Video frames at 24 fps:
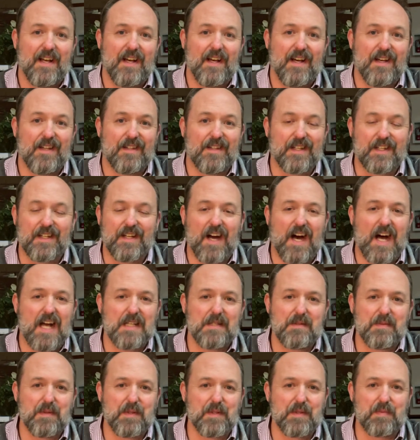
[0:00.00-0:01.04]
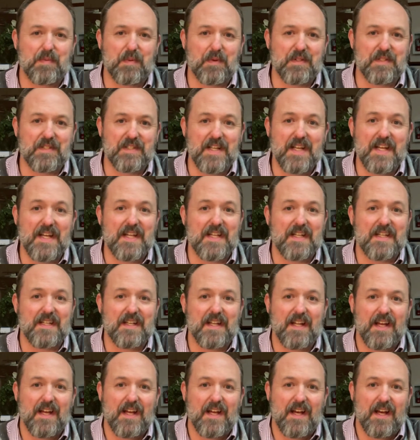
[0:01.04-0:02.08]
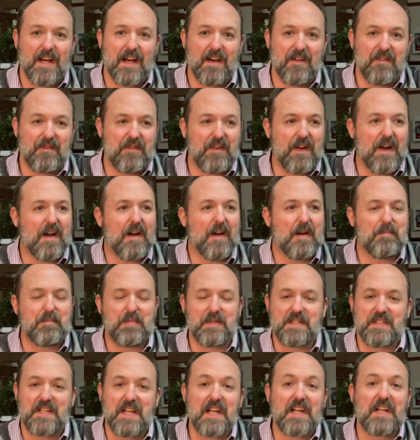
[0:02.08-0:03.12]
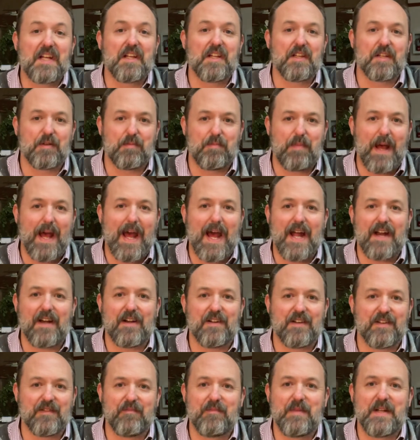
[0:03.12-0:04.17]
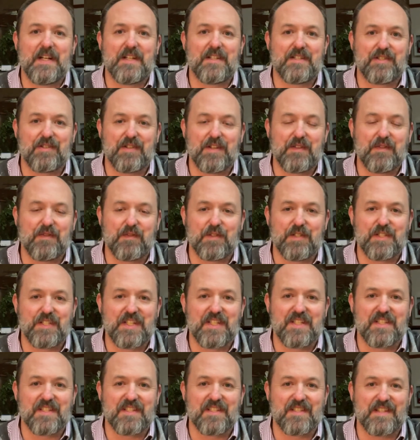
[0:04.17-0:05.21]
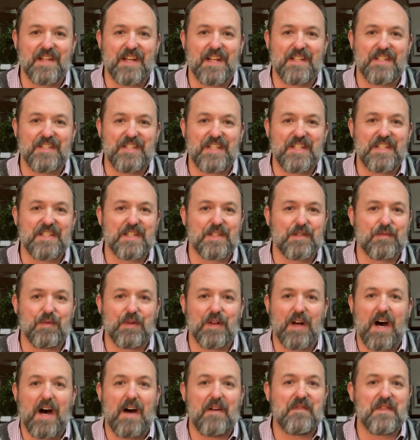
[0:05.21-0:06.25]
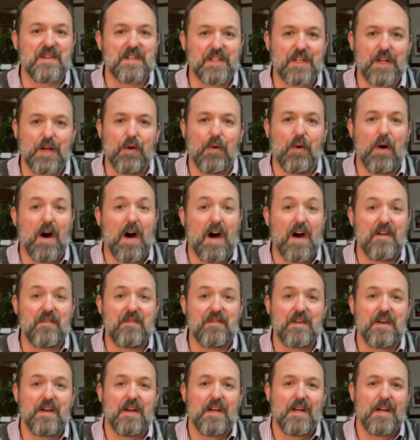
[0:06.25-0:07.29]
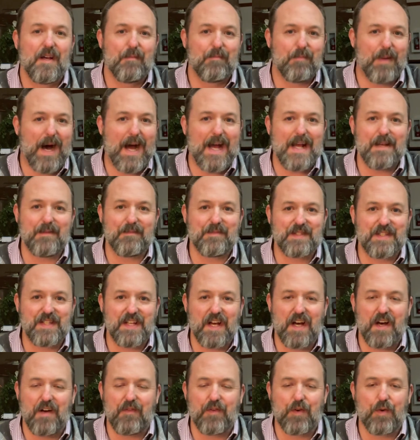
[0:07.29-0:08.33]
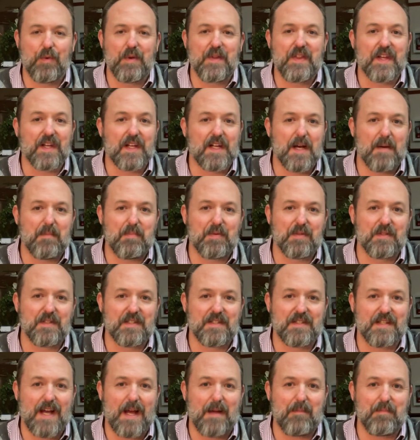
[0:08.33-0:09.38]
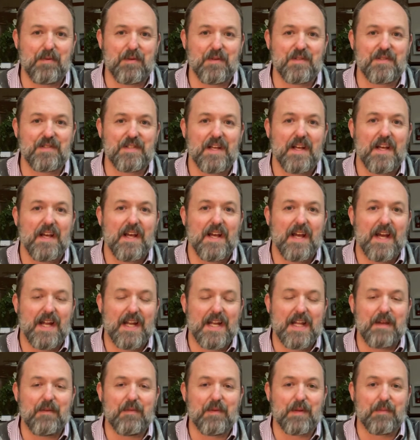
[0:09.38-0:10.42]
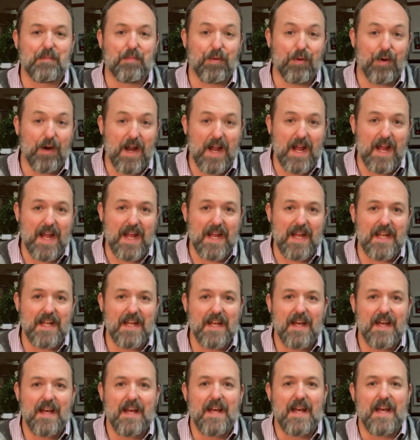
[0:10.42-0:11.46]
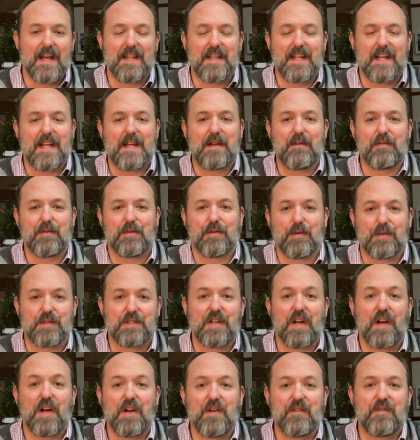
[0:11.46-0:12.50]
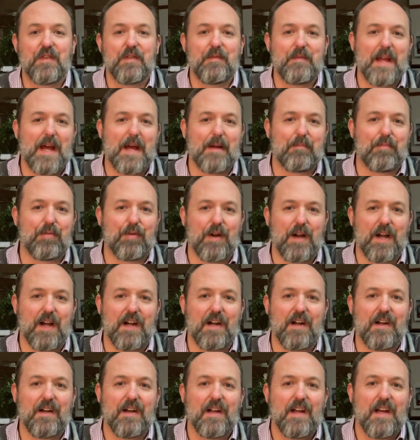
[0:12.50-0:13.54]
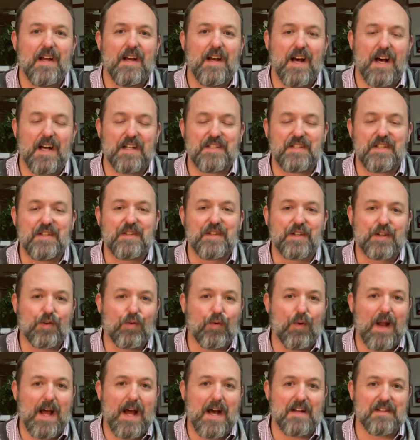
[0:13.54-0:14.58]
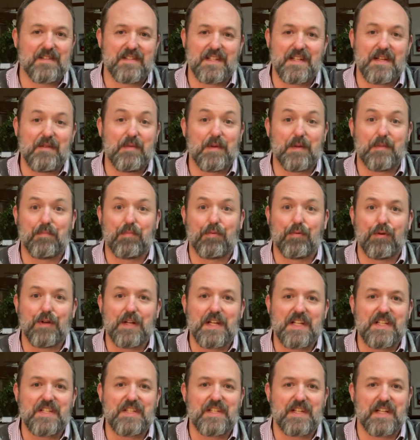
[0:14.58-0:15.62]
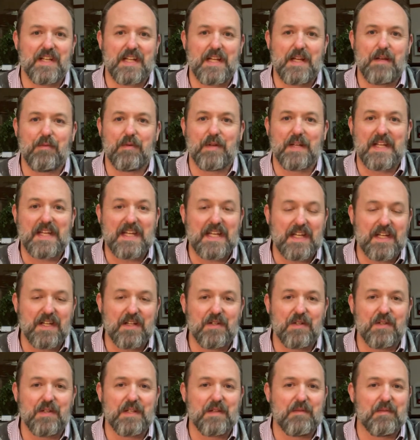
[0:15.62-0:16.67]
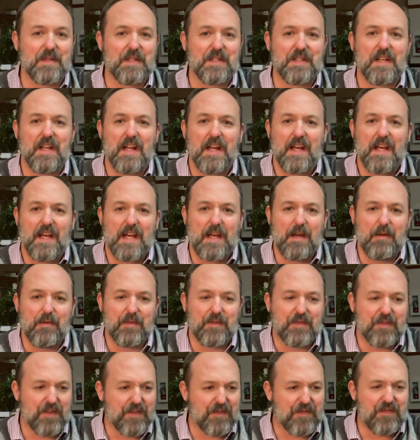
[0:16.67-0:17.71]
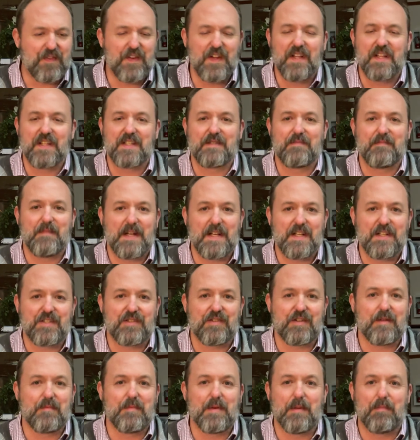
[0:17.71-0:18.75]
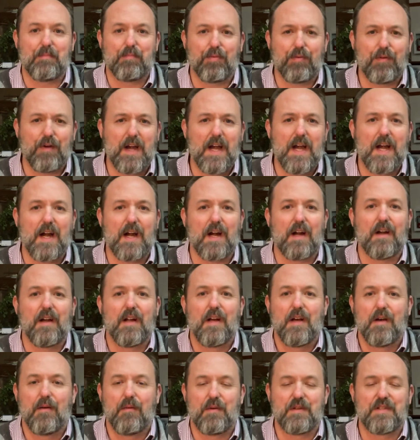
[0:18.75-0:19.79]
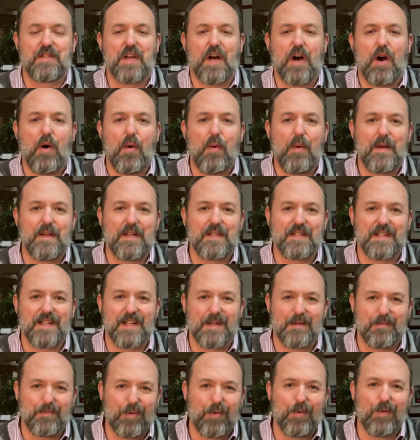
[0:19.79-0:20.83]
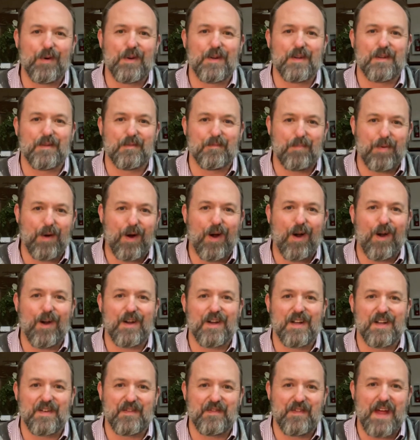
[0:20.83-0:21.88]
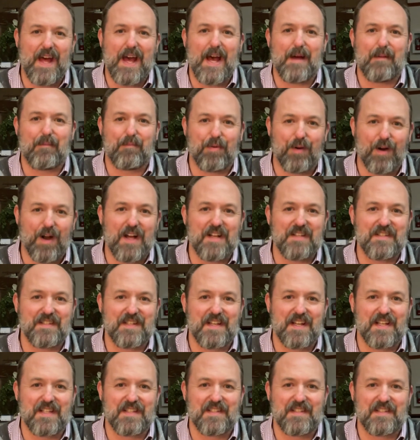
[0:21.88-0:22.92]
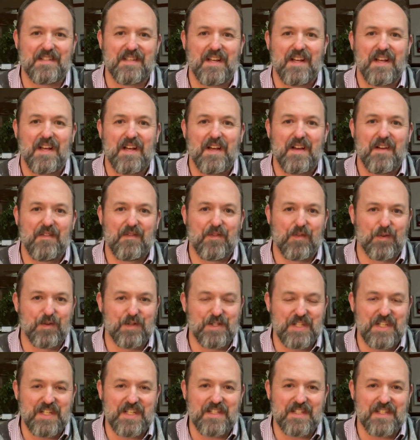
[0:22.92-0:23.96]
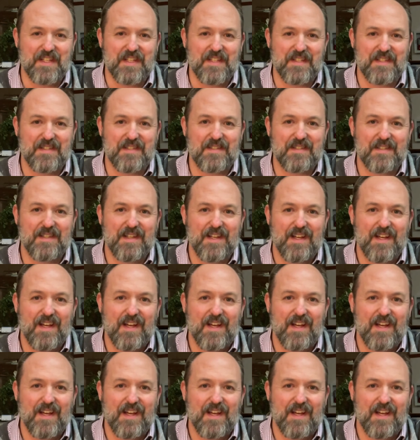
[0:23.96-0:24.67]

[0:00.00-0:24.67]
The Gospels present a very particular pattern of ministry for Jesus, that Jesus would often go off by himself or with a couple disciples, and he would pray, and then he would return from that prayer to the crowds, and he would preach, and he would heal, and he would fulfill his ministry. But prayer was always an important part of that process for Jesus.